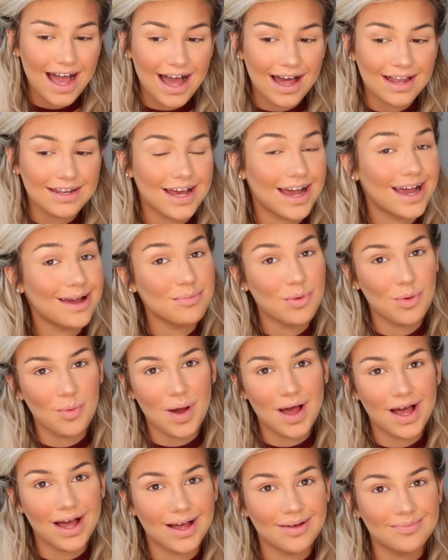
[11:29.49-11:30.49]
and I'm
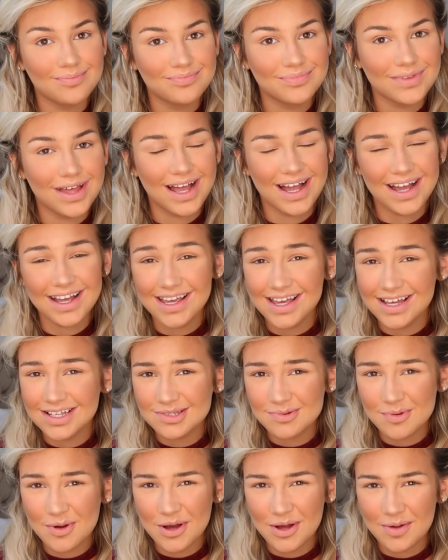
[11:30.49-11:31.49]
aware. And
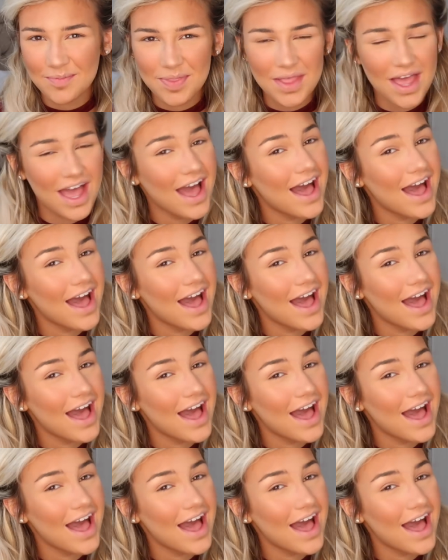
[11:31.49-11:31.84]
guess what?